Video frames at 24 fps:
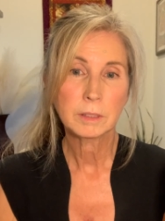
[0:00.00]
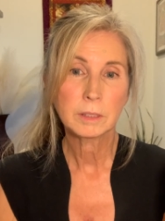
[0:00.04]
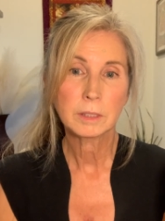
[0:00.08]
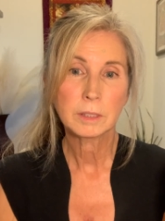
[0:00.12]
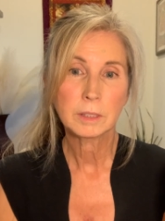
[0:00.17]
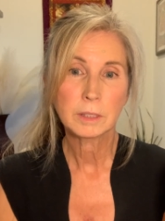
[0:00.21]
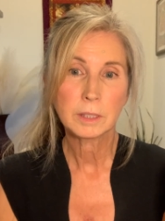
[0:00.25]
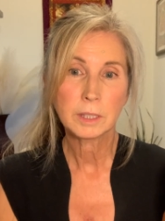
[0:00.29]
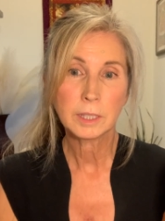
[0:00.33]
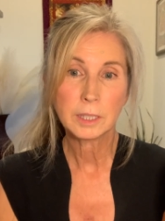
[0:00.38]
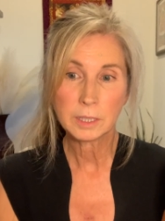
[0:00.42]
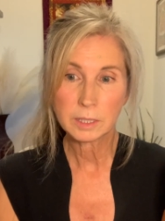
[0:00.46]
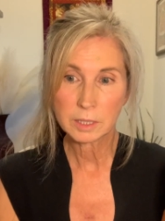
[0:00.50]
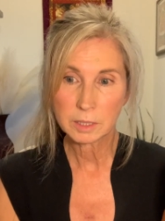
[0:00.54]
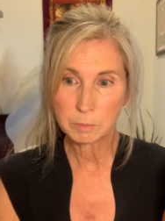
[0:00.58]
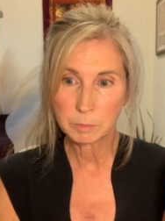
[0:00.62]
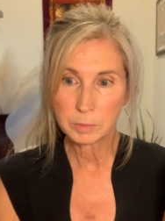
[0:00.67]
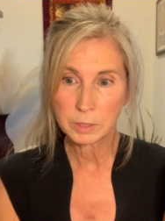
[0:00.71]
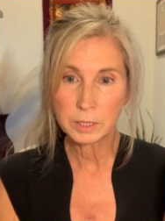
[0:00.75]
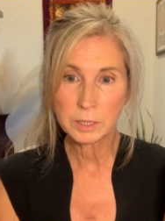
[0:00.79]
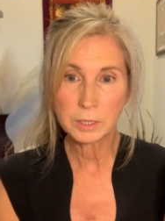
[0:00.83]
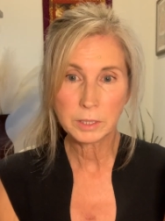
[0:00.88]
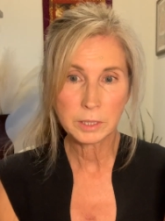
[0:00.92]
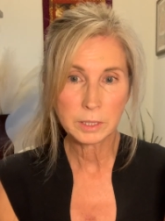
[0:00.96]
the
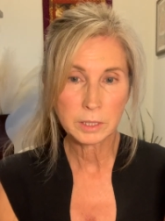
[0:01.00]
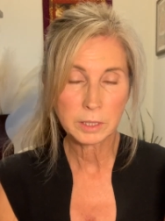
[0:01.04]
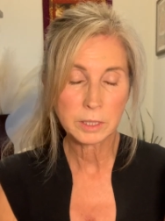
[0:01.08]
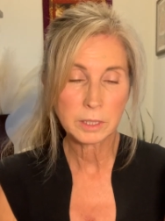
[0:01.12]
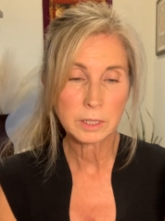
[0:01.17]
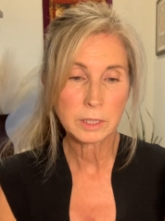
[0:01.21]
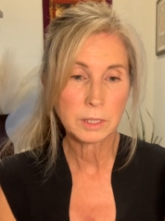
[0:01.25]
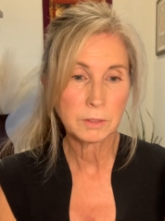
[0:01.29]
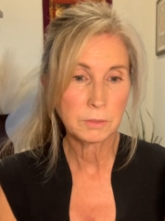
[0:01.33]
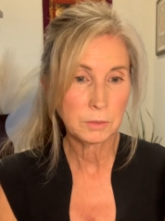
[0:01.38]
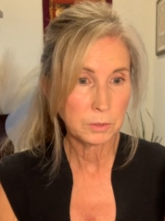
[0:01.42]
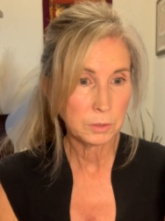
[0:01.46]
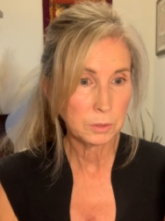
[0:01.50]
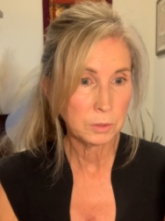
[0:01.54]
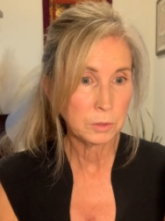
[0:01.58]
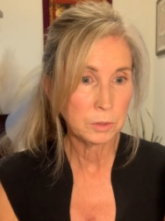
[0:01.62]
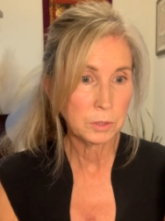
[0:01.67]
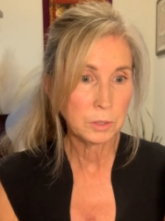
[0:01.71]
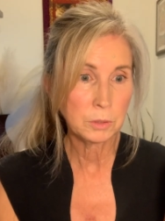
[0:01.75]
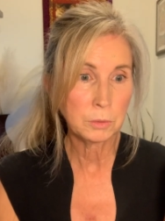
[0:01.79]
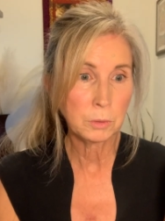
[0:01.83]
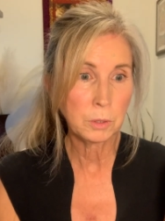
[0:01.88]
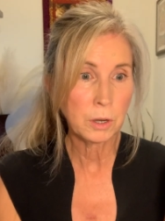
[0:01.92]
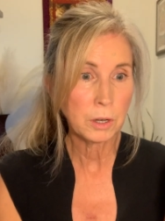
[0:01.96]
experience of who
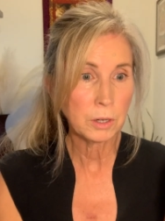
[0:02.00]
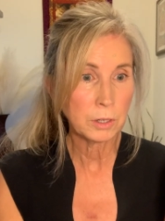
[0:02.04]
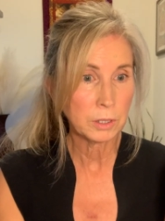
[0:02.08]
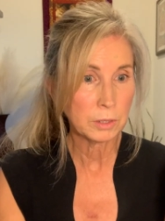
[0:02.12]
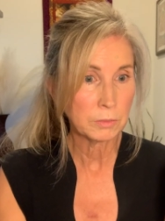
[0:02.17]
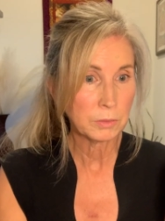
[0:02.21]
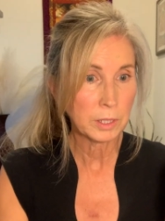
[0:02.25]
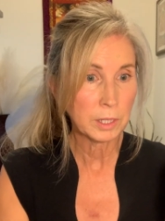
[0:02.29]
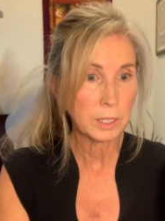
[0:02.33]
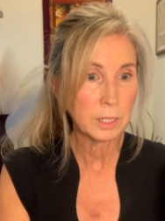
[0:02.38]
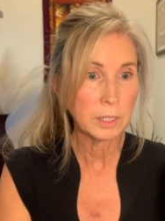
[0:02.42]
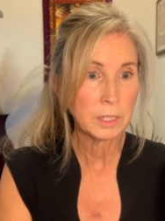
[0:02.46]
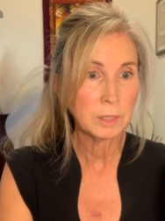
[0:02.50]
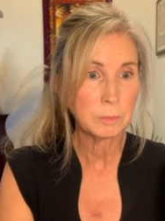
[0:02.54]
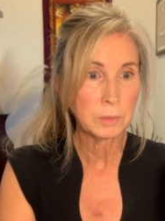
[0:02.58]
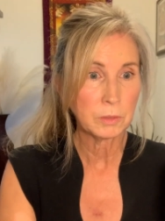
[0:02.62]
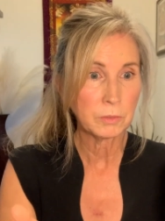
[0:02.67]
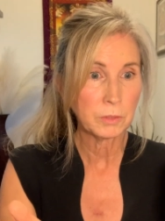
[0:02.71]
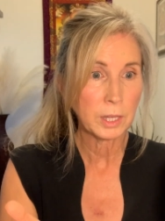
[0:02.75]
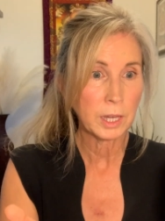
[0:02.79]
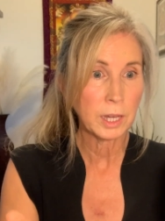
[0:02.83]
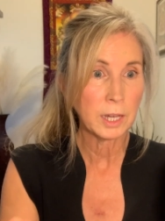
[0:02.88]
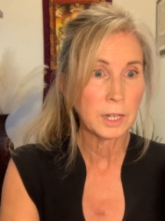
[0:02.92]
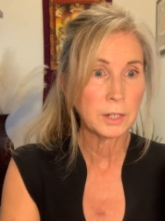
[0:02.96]
you are, of Kim, of
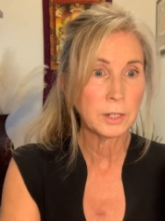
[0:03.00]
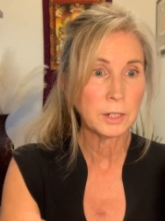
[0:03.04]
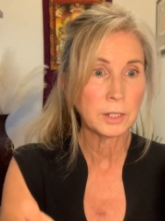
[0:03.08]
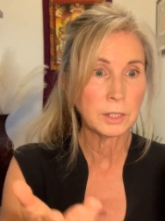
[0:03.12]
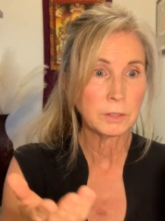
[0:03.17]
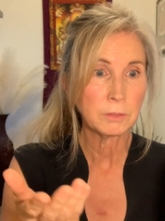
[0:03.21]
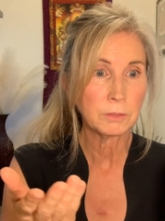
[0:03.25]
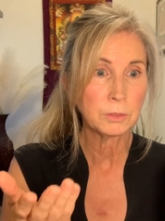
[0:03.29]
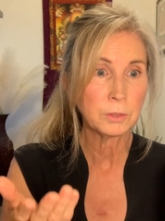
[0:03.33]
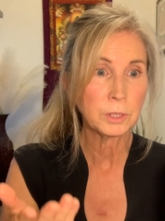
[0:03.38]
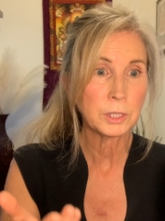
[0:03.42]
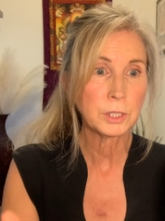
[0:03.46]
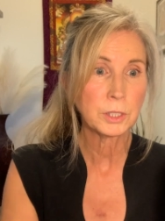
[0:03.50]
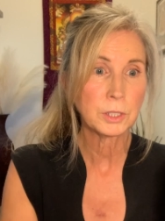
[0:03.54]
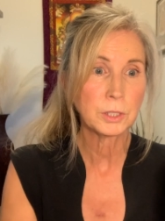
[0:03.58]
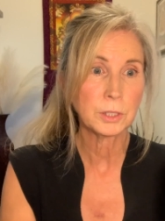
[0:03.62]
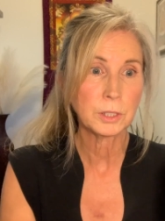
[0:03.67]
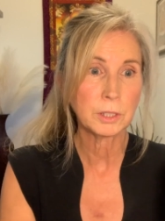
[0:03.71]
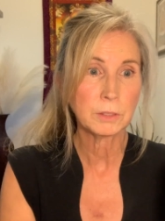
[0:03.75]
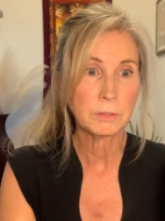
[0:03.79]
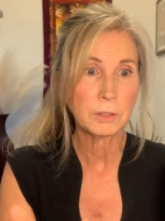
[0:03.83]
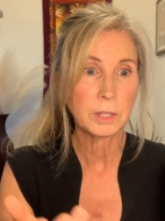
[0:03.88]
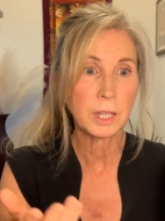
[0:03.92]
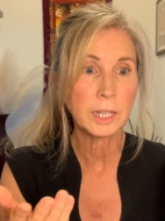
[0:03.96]
Karen, of Richard,
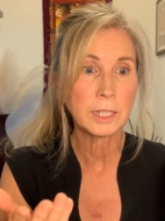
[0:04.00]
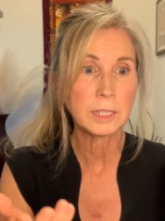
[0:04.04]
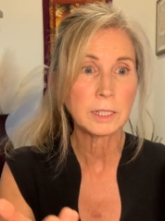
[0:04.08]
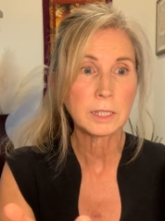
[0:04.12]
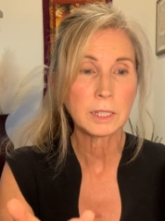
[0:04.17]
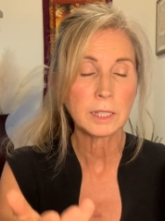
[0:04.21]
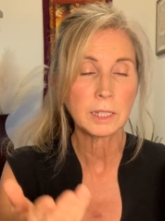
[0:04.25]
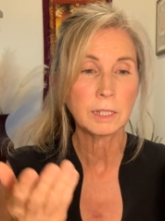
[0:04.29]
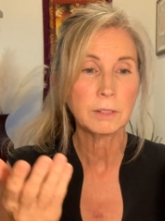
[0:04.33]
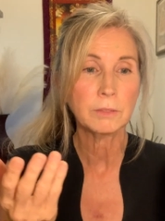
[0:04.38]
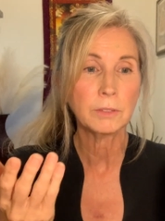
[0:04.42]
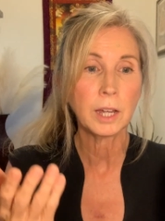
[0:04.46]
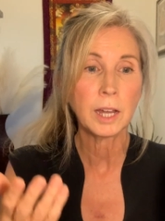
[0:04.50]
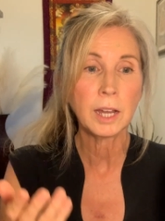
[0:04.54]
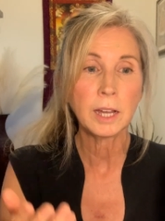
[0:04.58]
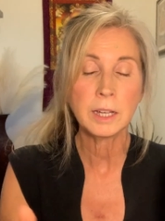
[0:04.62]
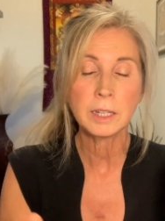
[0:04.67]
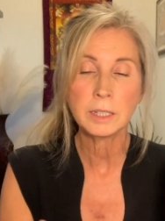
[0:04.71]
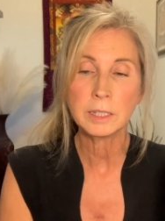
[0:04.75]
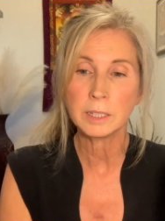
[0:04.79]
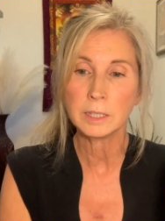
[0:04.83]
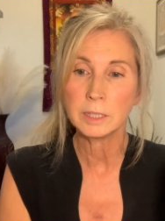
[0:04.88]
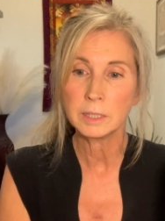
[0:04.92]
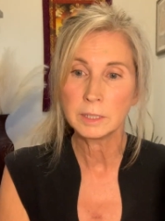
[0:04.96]
of Leslie, of
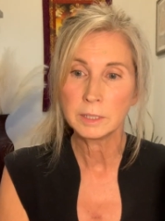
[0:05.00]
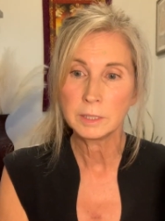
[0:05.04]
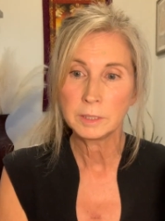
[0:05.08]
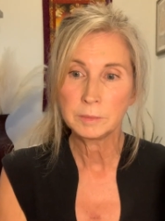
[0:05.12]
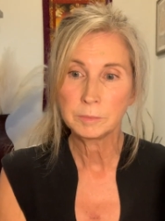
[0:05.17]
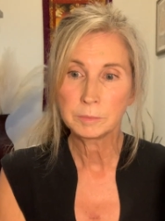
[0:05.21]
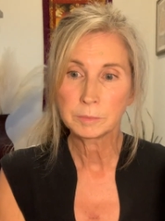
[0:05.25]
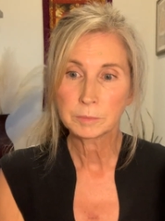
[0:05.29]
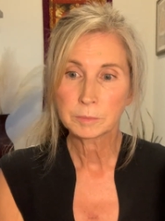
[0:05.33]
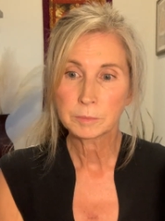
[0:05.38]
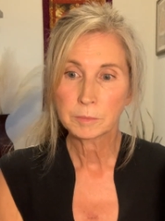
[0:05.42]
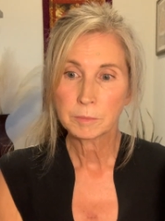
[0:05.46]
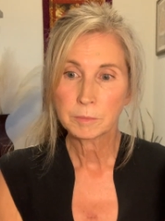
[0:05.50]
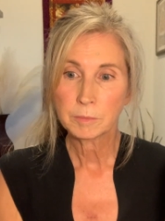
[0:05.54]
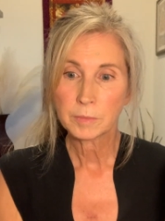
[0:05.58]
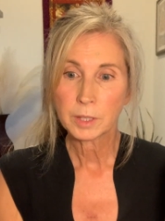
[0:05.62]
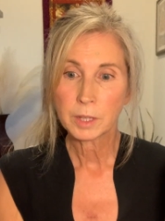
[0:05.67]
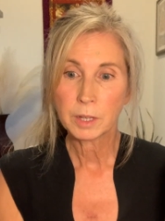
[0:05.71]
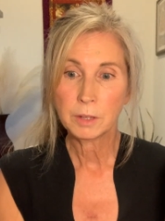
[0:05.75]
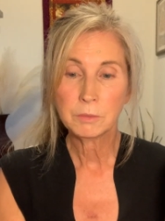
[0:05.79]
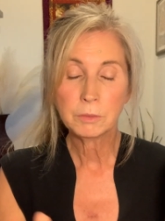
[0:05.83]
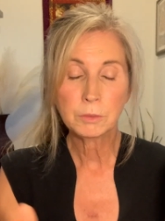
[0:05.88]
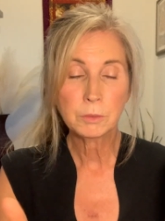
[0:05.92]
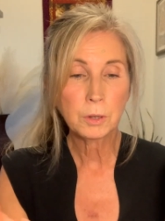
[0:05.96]
Anna,
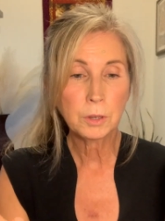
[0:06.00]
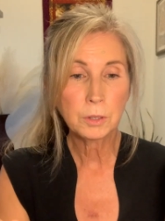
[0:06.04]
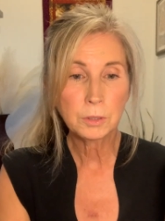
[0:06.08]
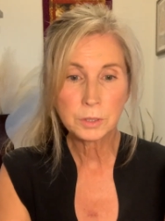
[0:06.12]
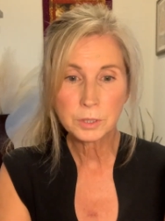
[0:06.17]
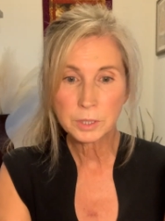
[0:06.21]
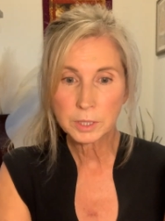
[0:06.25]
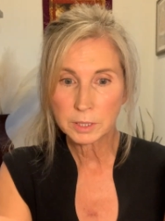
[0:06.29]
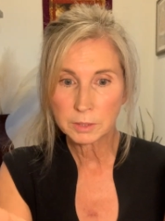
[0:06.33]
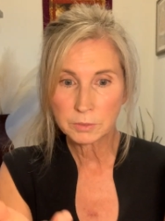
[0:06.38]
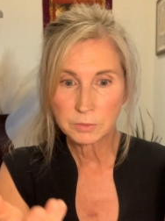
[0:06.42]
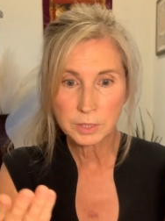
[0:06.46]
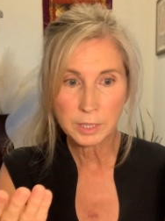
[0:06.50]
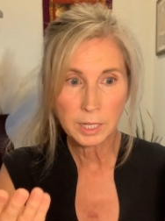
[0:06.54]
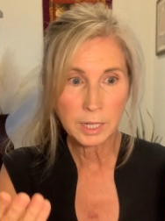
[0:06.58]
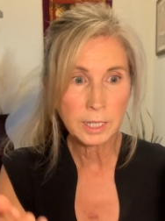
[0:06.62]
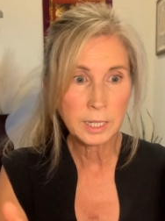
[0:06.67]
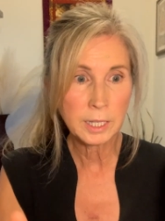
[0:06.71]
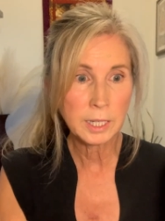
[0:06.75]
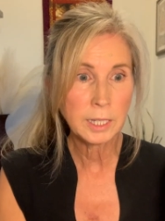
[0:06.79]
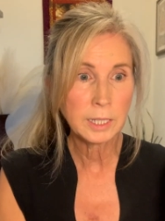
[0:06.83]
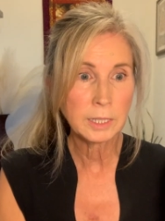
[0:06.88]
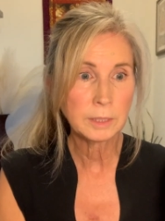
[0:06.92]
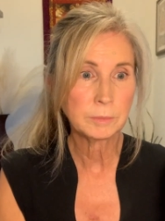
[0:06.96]
of Rosa, of
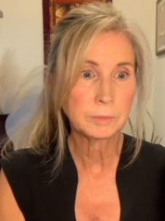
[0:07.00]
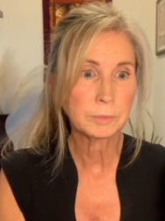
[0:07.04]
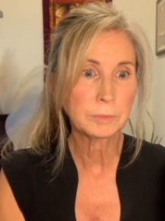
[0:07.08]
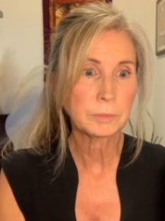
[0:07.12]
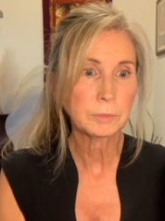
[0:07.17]
Diane.